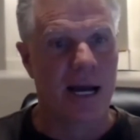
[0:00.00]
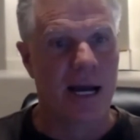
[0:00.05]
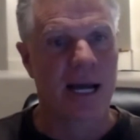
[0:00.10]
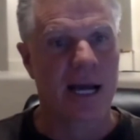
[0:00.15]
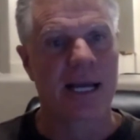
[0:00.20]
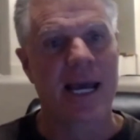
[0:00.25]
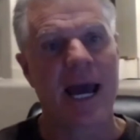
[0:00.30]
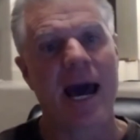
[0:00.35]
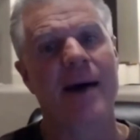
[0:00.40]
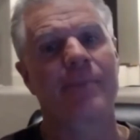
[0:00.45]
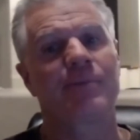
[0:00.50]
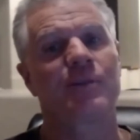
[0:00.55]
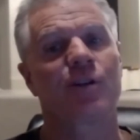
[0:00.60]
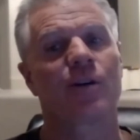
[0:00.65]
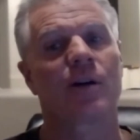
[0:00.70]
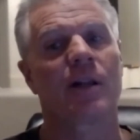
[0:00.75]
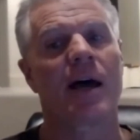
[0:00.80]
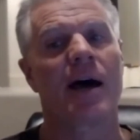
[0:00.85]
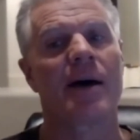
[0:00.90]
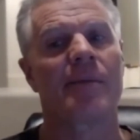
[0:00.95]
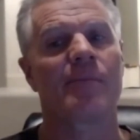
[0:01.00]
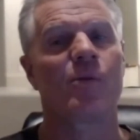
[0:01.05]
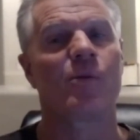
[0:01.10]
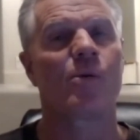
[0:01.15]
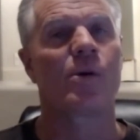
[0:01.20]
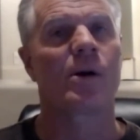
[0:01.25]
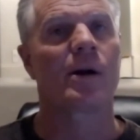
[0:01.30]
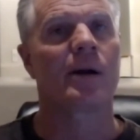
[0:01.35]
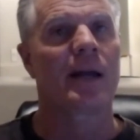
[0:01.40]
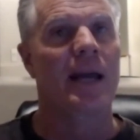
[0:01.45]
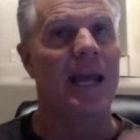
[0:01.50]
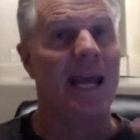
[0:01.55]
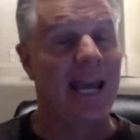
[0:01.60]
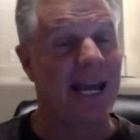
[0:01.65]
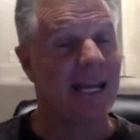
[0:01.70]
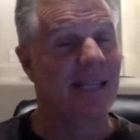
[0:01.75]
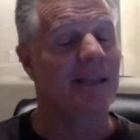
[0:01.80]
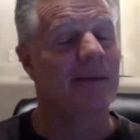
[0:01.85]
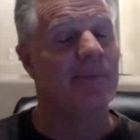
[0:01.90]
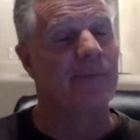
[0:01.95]
I capture a lot more.
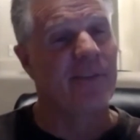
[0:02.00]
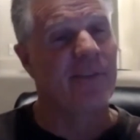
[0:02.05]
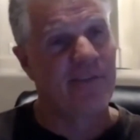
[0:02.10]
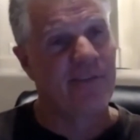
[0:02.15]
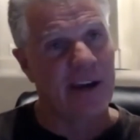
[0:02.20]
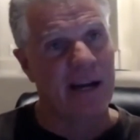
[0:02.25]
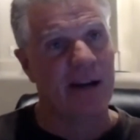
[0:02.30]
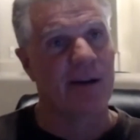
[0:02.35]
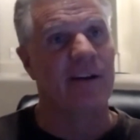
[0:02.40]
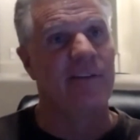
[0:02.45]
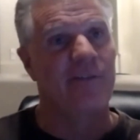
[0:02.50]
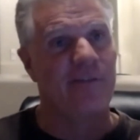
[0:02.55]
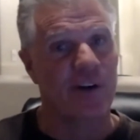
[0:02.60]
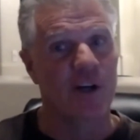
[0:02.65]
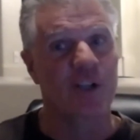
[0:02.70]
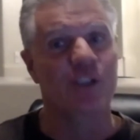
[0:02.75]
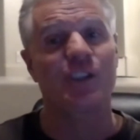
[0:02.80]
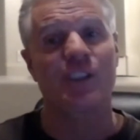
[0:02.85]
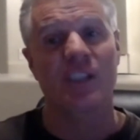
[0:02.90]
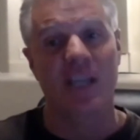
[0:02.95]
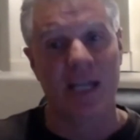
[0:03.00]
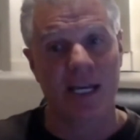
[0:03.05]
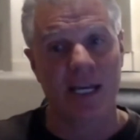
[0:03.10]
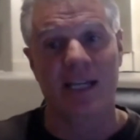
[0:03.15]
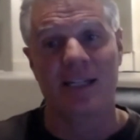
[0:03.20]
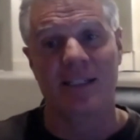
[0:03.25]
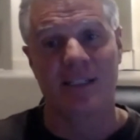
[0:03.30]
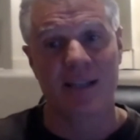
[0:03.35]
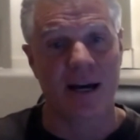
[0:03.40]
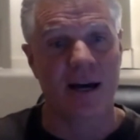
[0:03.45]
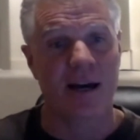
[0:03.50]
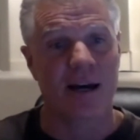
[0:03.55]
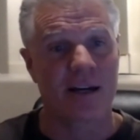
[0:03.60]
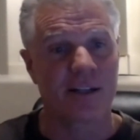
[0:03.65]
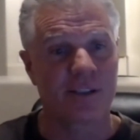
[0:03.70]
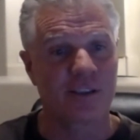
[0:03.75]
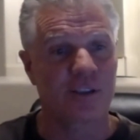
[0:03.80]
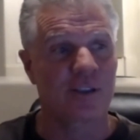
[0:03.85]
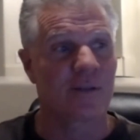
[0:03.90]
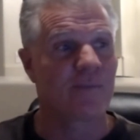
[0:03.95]
And the very first thing it
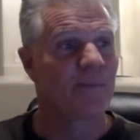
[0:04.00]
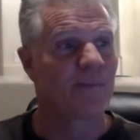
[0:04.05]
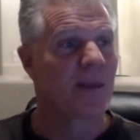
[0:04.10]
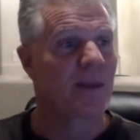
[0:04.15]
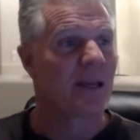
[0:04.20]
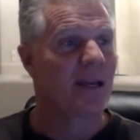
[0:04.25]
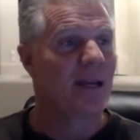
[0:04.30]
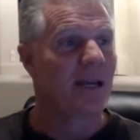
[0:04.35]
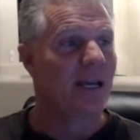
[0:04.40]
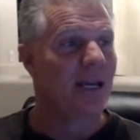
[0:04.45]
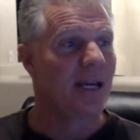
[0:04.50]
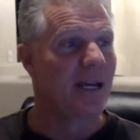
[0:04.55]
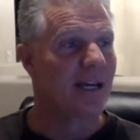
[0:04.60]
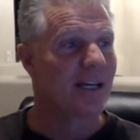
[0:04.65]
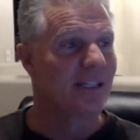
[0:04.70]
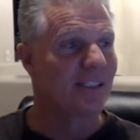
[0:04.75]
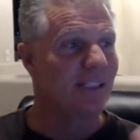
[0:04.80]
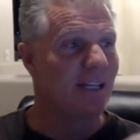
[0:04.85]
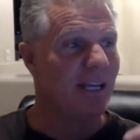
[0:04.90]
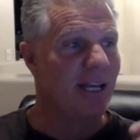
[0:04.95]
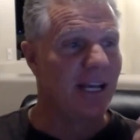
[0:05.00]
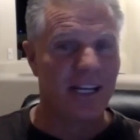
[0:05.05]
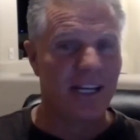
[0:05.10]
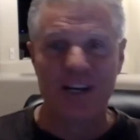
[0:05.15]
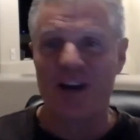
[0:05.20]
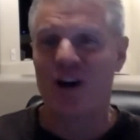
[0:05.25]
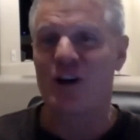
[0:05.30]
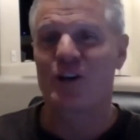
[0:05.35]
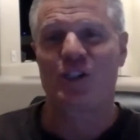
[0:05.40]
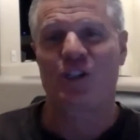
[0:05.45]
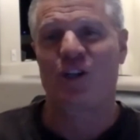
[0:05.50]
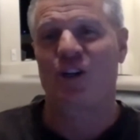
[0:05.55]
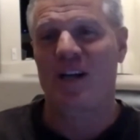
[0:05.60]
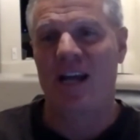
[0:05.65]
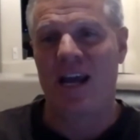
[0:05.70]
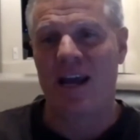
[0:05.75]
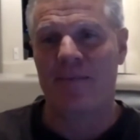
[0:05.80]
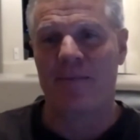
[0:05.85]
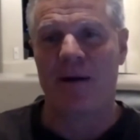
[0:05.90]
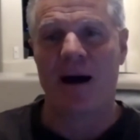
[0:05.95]
does is it knows your
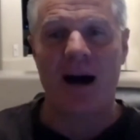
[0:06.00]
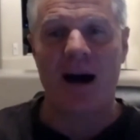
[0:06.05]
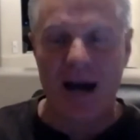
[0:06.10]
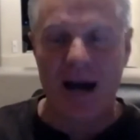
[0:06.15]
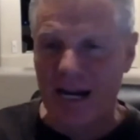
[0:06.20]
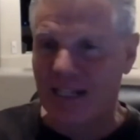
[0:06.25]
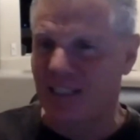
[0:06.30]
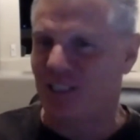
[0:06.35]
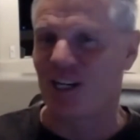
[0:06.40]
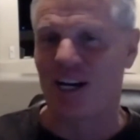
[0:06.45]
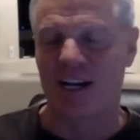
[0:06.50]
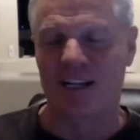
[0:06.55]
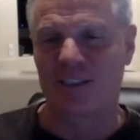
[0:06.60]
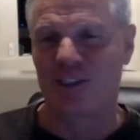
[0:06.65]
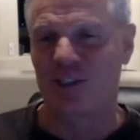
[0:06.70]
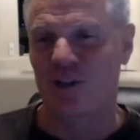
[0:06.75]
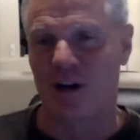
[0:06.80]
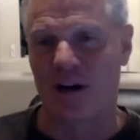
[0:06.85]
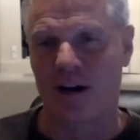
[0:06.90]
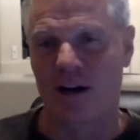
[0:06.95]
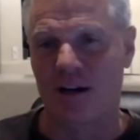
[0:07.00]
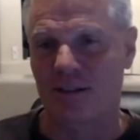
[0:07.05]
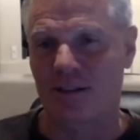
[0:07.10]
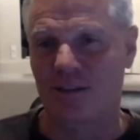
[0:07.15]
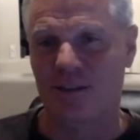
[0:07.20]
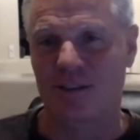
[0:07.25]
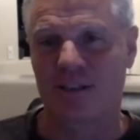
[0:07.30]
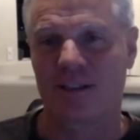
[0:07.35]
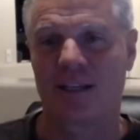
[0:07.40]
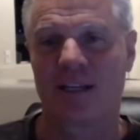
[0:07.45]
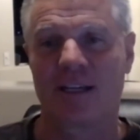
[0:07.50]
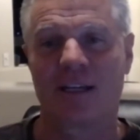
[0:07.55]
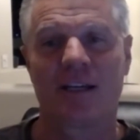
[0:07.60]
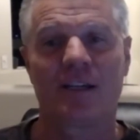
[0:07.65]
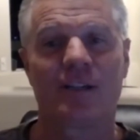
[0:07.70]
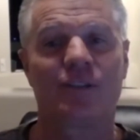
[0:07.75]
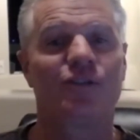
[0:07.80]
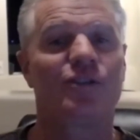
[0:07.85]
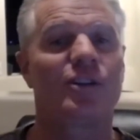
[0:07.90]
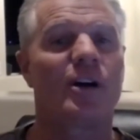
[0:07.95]
name. Hi, John Charles.
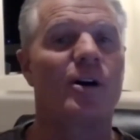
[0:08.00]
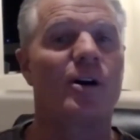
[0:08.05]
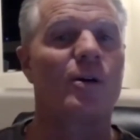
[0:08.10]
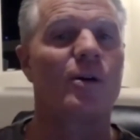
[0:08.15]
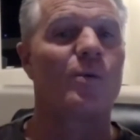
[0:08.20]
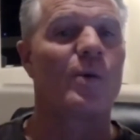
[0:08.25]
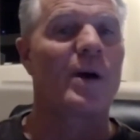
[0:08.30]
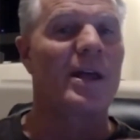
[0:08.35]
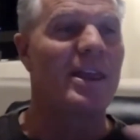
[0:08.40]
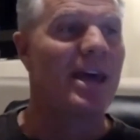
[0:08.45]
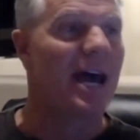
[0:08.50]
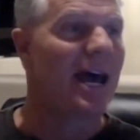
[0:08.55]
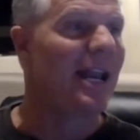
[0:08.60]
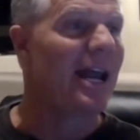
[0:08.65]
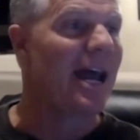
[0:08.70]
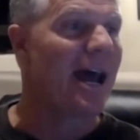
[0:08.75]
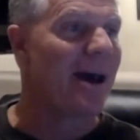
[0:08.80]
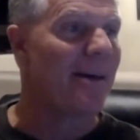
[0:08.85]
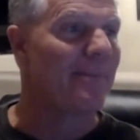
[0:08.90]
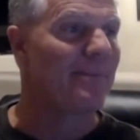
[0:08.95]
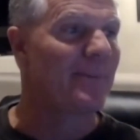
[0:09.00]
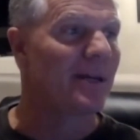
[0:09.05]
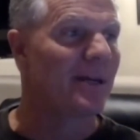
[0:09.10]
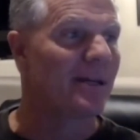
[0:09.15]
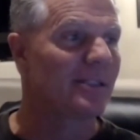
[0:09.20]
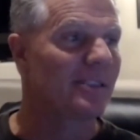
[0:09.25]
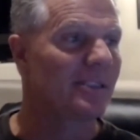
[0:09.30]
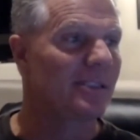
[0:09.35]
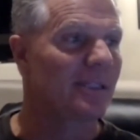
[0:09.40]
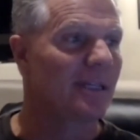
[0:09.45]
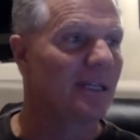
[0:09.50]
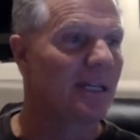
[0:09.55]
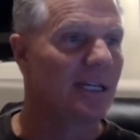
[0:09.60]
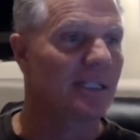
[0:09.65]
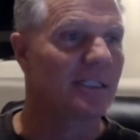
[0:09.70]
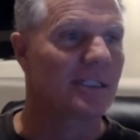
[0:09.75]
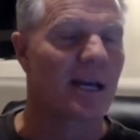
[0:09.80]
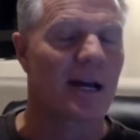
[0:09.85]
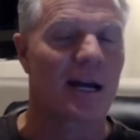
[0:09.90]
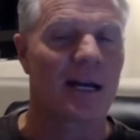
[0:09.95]
So when that happens,
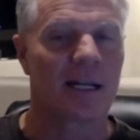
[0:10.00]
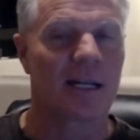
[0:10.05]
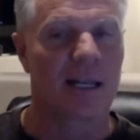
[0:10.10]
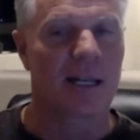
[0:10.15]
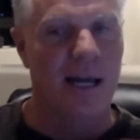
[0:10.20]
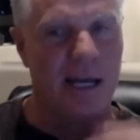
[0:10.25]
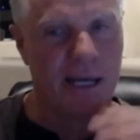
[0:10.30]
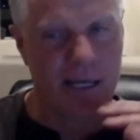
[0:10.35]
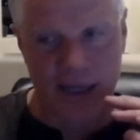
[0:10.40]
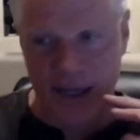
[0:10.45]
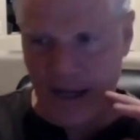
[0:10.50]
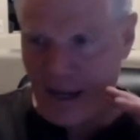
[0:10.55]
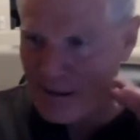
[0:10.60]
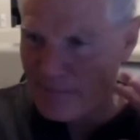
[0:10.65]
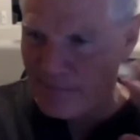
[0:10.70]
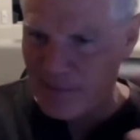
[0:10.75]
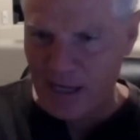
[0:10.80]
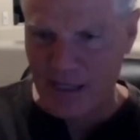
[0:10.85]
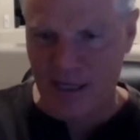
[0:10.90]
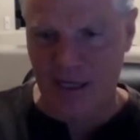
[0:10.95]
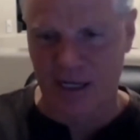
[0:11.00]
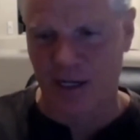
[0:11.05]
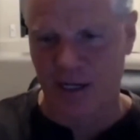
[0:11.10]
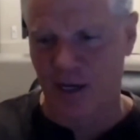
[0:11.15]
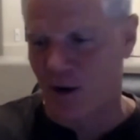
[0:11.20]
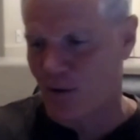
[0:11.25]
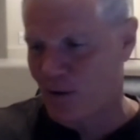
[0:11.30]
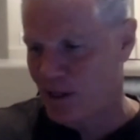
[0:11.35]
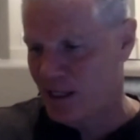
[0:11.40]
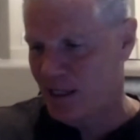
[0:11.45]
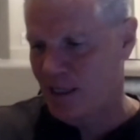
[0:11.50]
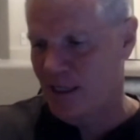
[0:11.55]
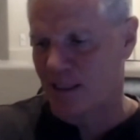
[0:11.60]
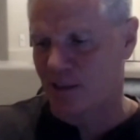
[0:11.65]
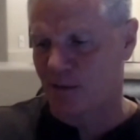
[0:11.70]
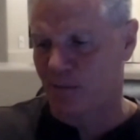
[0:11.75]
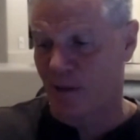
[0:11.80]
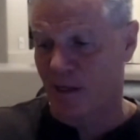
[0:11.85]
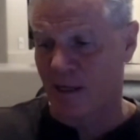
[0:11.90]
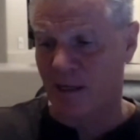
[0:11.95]
it's kind of like, I'm not going to go into
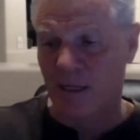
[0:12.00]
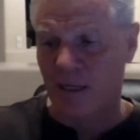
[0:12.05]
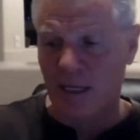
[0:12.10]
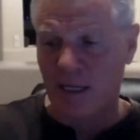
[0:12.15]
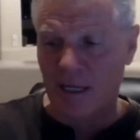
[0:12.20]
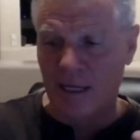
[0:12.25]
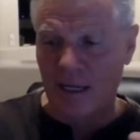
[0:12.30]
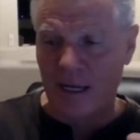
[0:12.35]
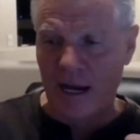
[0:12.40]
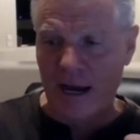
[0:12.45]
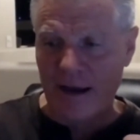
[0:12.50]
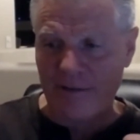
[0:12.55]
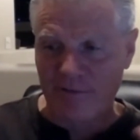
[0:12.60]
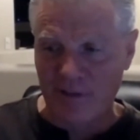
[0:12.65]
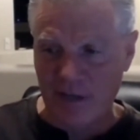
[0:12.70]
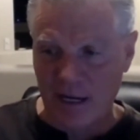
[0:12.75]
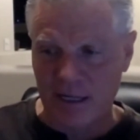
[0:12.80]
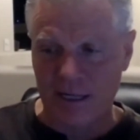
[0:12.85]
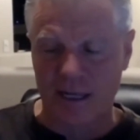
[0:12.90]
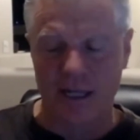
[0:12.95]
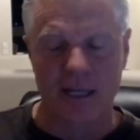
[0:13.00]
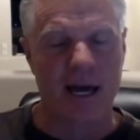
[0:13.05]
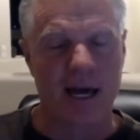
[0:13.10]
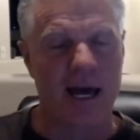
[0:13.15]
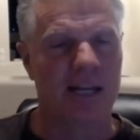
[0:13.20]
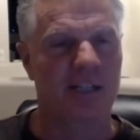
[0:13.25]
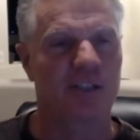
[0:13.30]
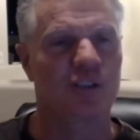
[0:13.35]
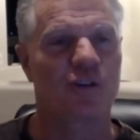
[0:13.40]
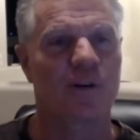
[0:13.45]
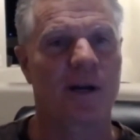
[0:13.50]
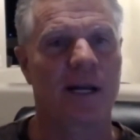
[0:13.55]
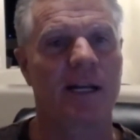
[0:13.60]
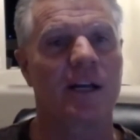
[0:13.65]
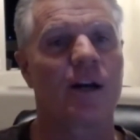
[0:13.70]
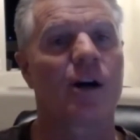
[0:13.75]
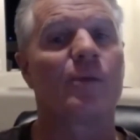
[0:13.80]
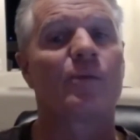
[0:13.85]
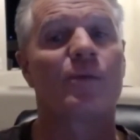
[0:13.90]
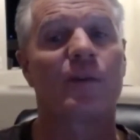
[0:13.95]
this, but I've done a lot of
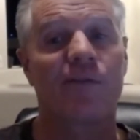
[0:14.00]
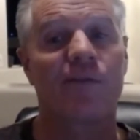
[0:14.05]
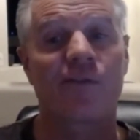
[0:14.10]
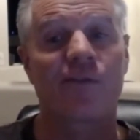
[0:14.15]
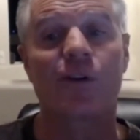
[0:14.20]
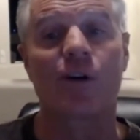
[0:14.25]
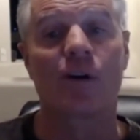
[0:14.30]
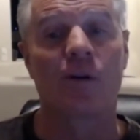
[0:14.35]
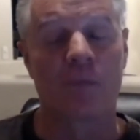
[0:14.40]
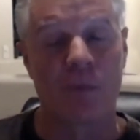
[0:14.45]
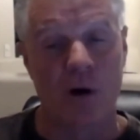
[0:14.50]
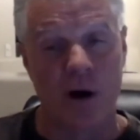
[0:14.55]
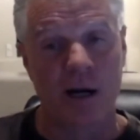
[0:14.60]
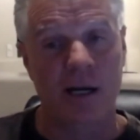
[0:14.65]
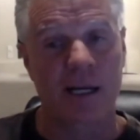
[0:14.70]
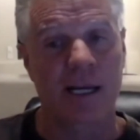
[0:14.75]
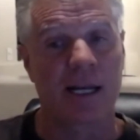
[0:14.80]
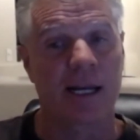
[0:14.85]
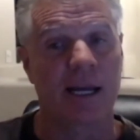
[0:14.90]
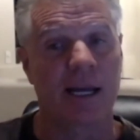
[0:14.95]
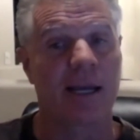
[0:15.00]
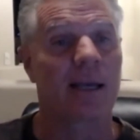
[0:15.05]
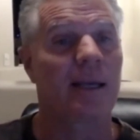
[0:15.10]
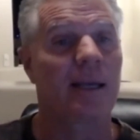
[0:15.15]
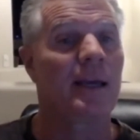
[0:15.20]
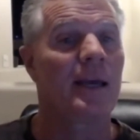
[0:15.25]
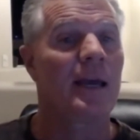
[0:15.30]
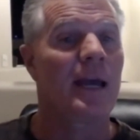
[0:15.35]
training on referral marketing.